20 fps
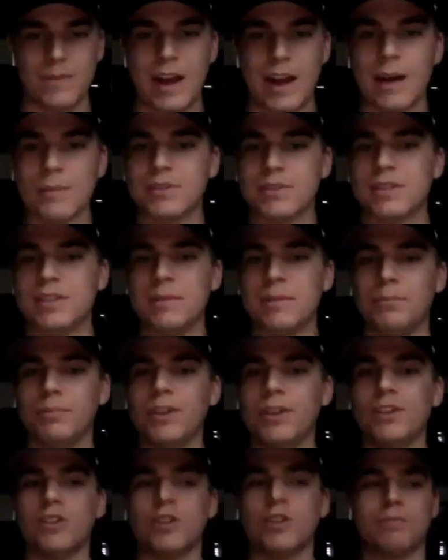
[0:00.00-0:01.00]
I'm
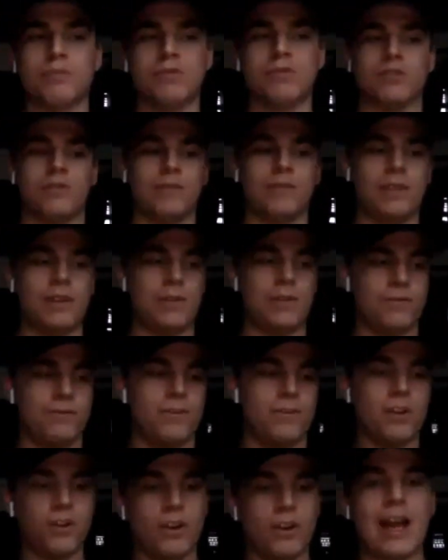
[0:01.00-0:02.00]
simply just
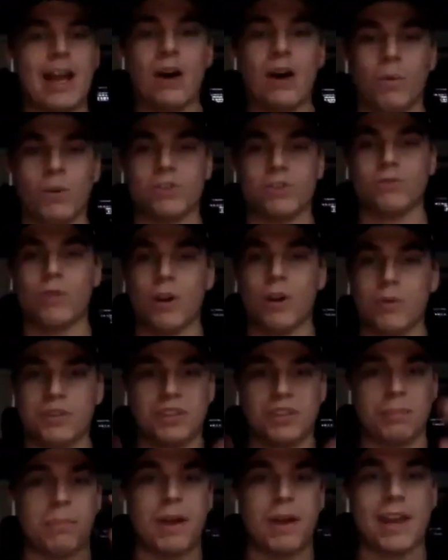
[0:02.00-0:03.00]
figuring out what's wrong
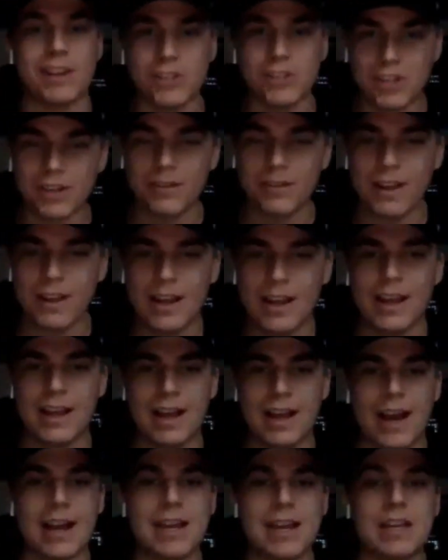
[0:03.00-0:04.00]
with the patient,
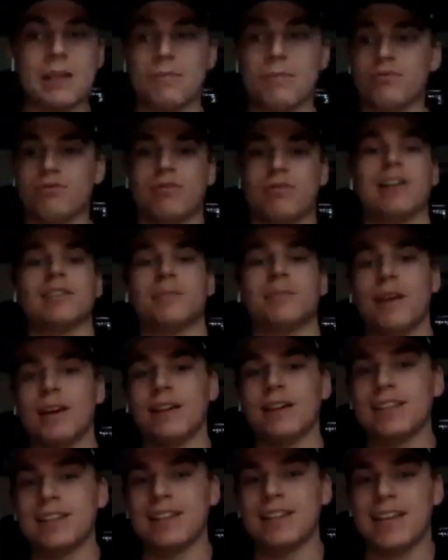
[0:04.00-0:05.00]
i.e., the
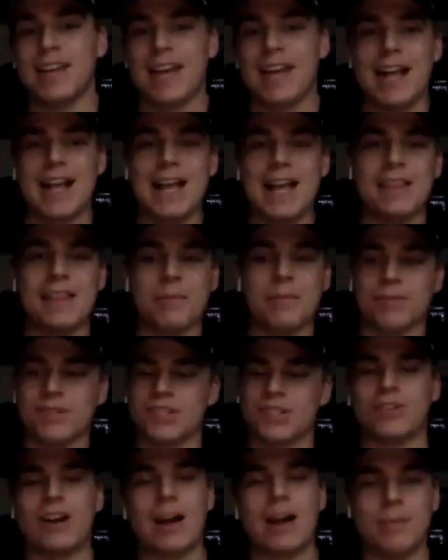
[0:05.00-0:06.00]
prospect, and then
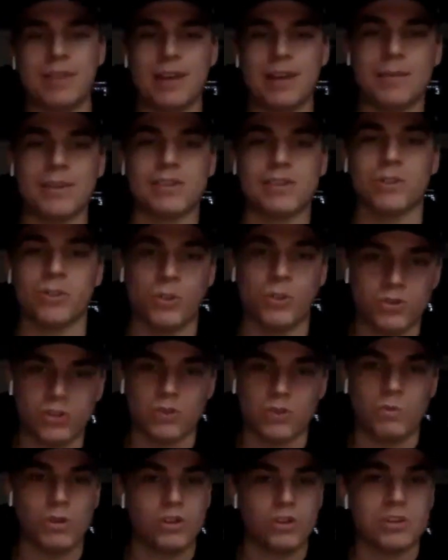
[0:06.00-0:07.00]
prescribing them the
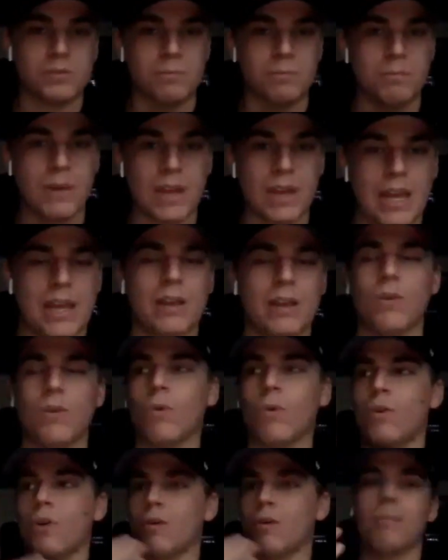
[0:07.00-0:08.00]
solution, which is me
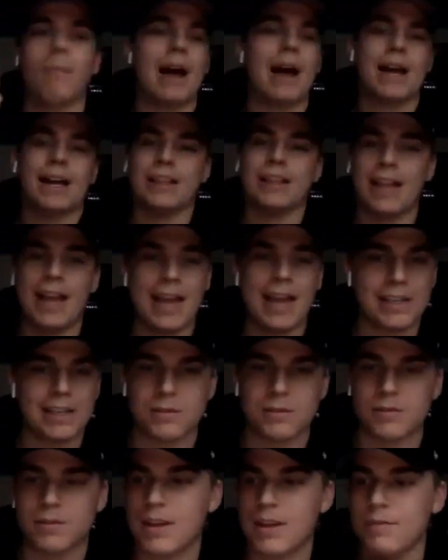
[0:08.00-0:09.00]
or my
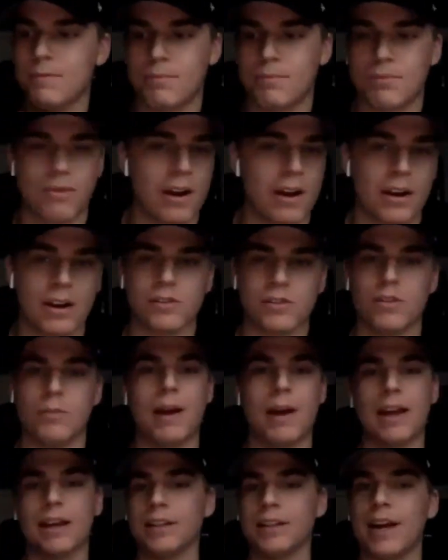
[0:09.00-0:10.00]
client's product or
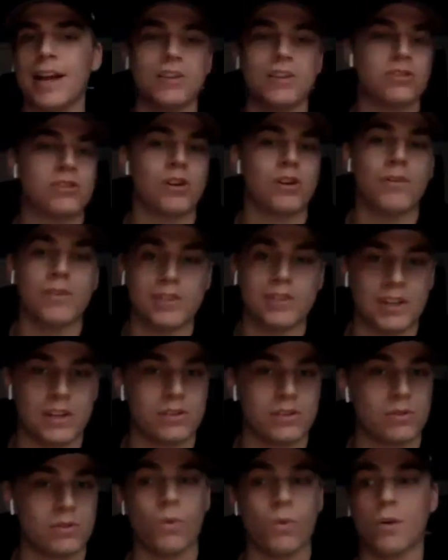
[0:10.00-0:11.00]
my client's
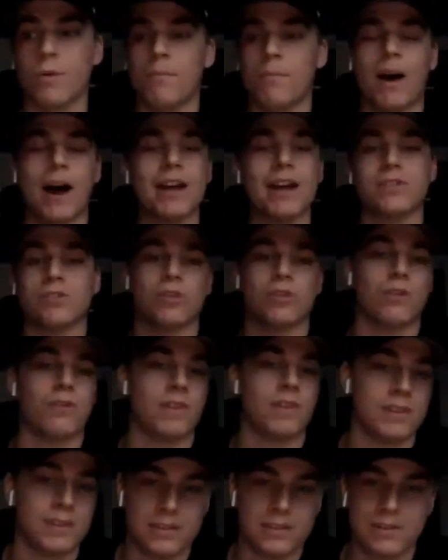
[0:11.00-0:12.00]
services or my
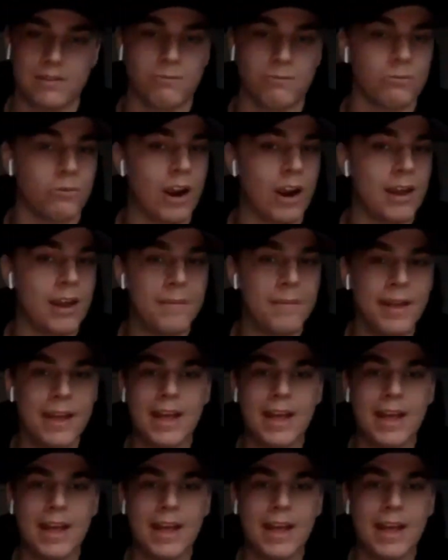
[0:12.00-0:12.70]
service, right?